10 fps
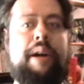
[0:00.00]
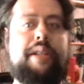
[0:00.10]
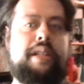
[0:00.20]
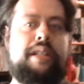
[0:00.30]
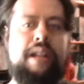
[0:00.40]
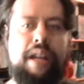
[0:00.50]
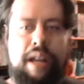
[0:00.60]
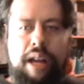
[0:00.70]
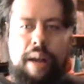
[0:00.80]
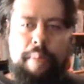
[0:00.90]
budget
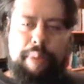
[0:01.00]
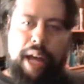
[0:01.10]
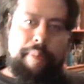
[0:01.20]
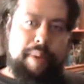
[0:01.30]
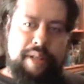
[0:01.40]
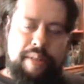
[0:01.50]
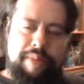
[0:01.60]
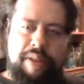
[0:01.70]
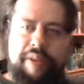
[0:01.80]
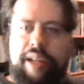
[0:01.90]
blockbuster
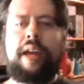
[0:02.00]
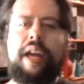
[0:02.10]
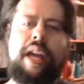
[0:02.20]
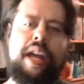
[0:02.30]
movie.